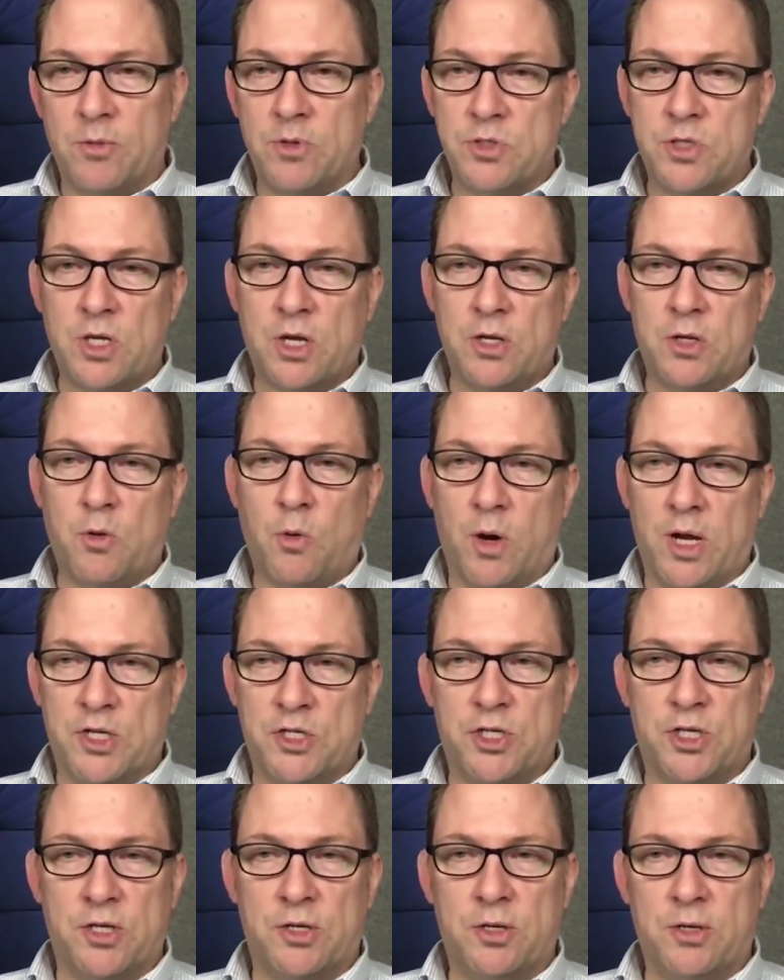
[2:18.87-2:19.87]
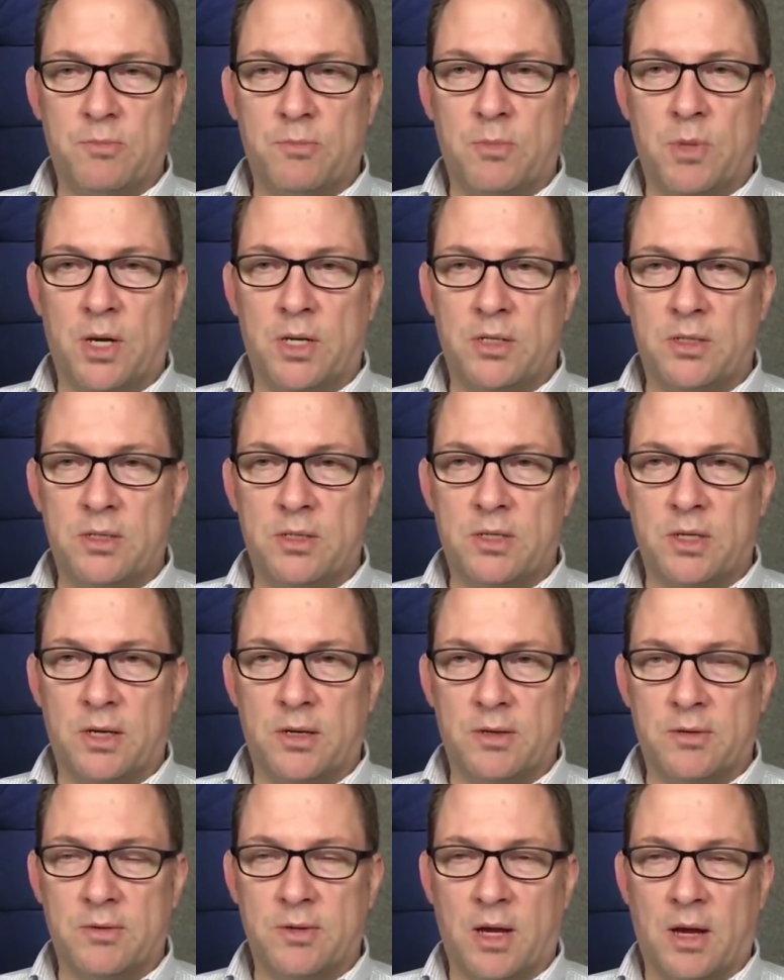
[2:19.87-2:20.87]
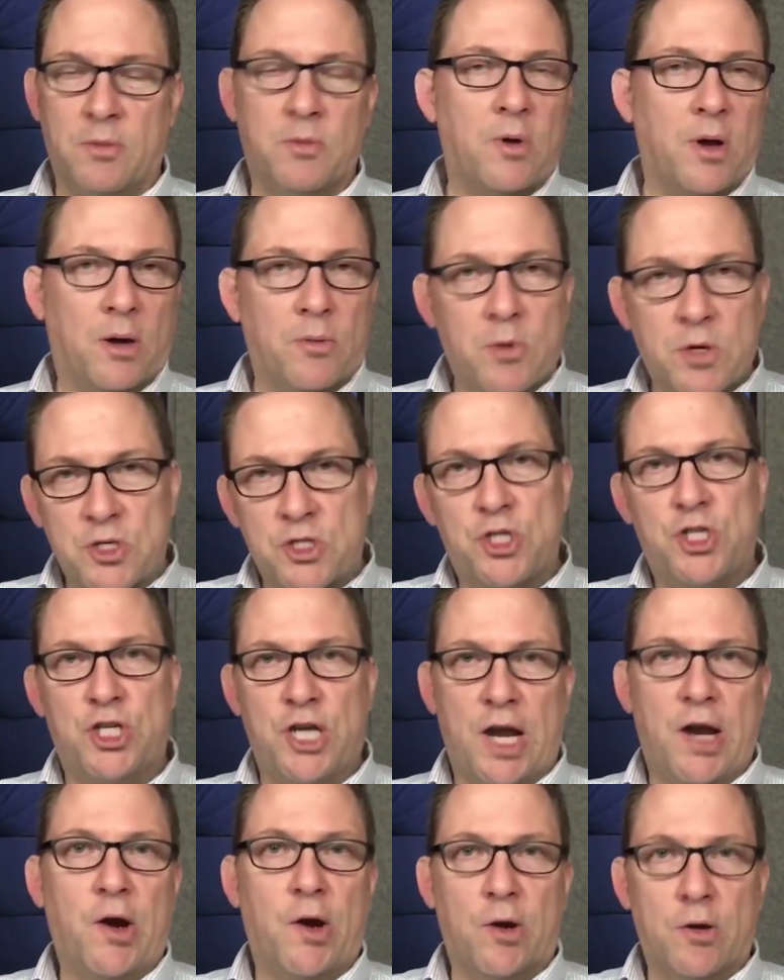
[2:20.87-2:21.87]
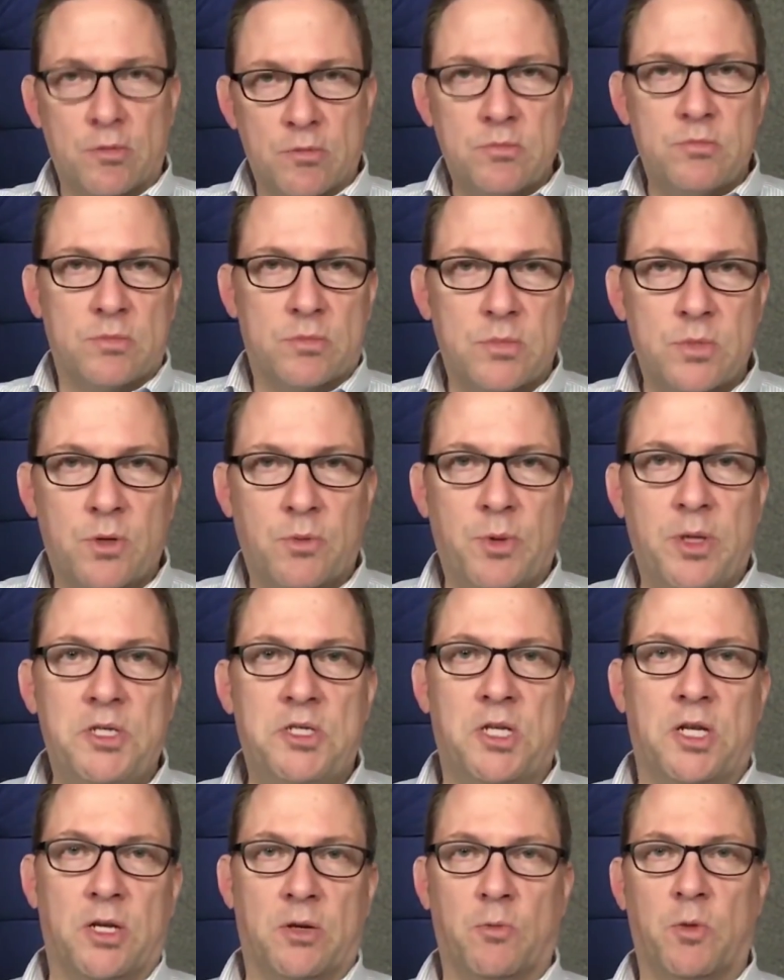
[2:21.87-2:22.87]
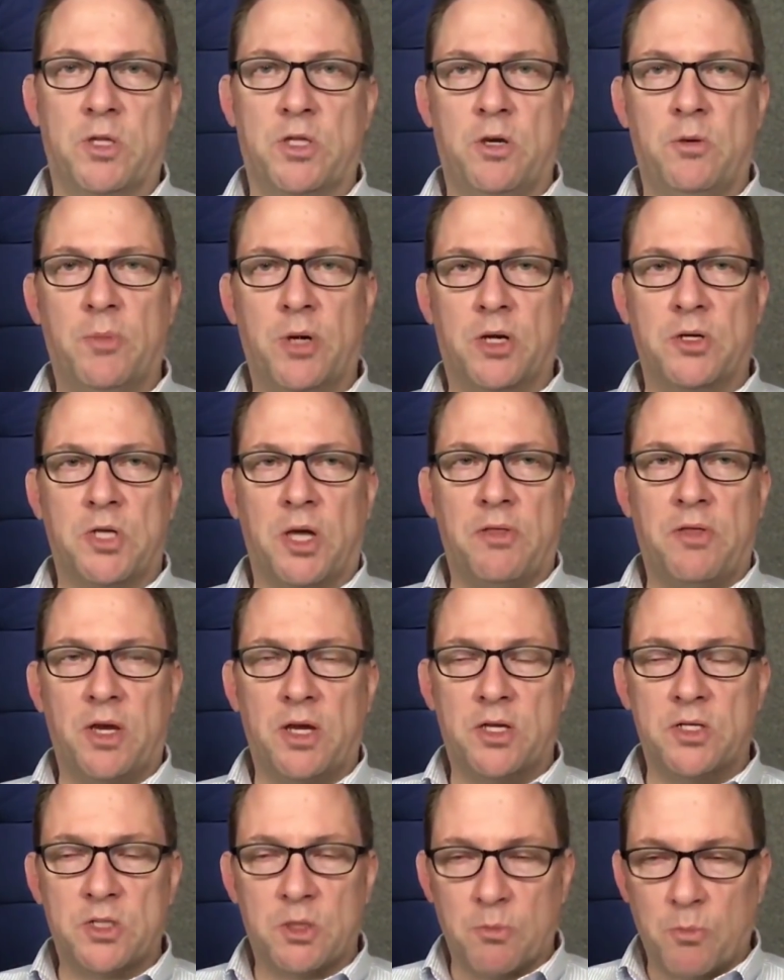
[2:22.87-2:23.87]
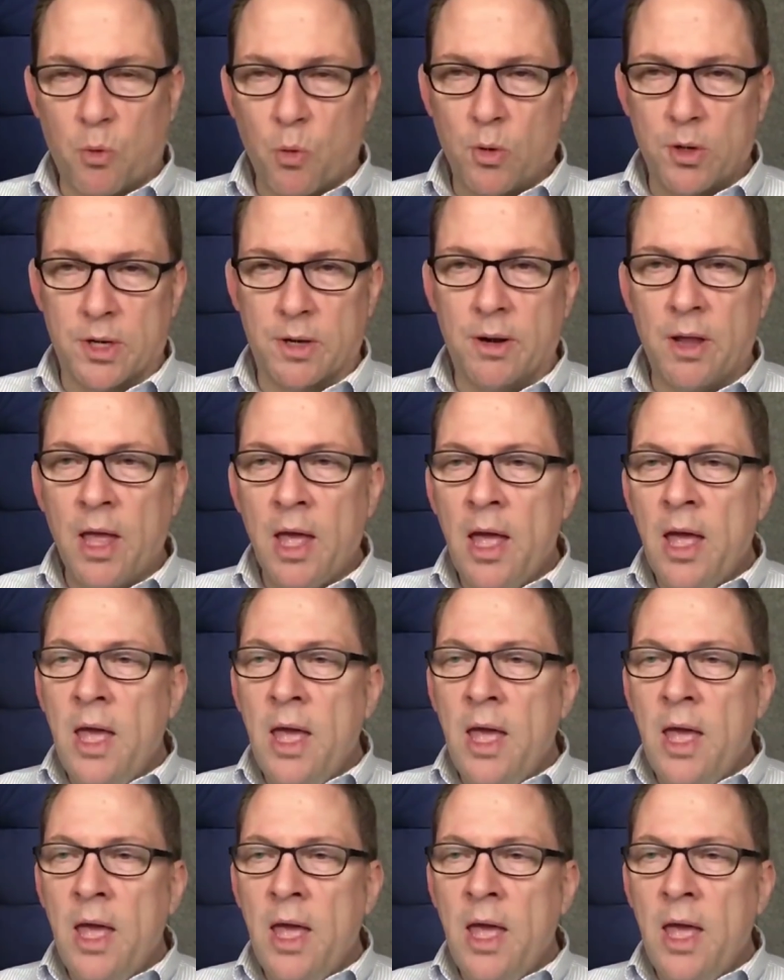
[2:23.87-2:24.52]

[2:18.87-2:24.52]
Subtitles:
Well, it's a good question, but I want to share the reasoning with you because I think it's important.